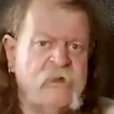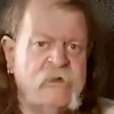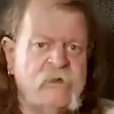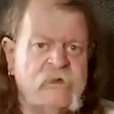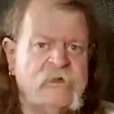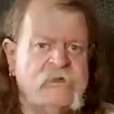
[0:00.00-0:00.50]

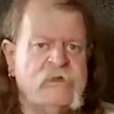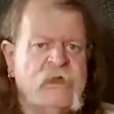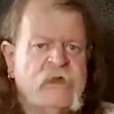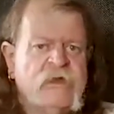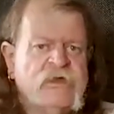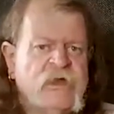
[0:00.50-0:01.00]
this
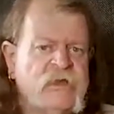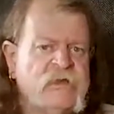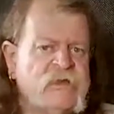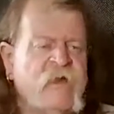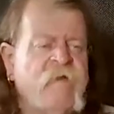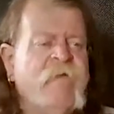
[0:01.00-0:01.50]
uh, chest,
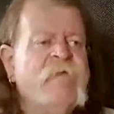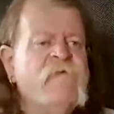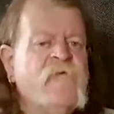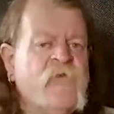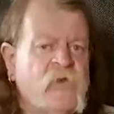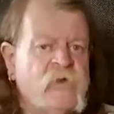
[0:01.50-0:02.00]

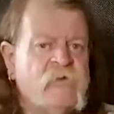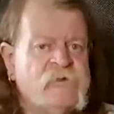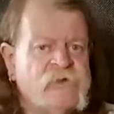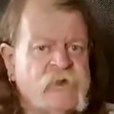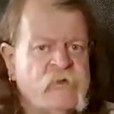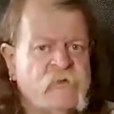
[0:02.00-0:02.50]
full of
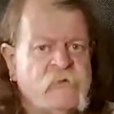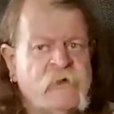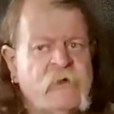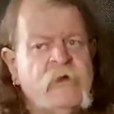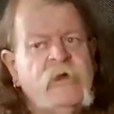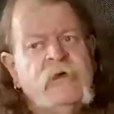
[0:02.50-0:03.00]

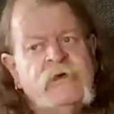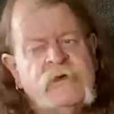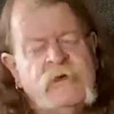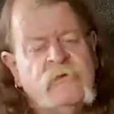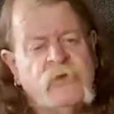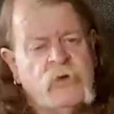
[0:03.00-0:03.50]
silver,
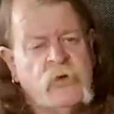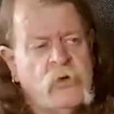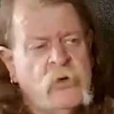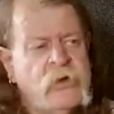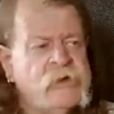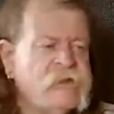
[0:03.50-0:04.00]
silver
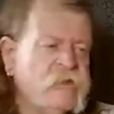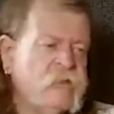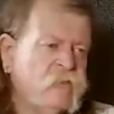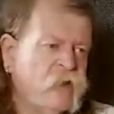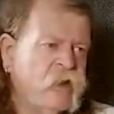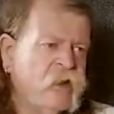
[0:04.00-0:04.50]
coins,
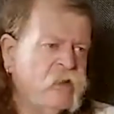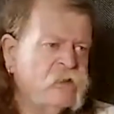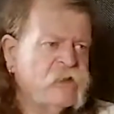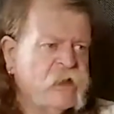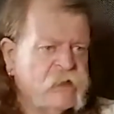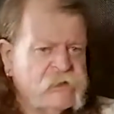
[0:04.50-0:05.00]
silver
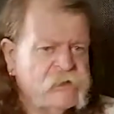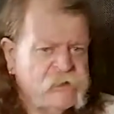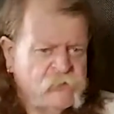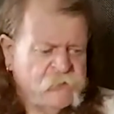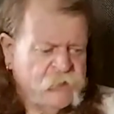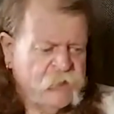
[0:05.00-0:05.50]
ingots, hack
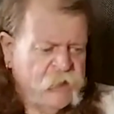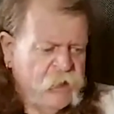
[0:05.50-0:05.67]
silver.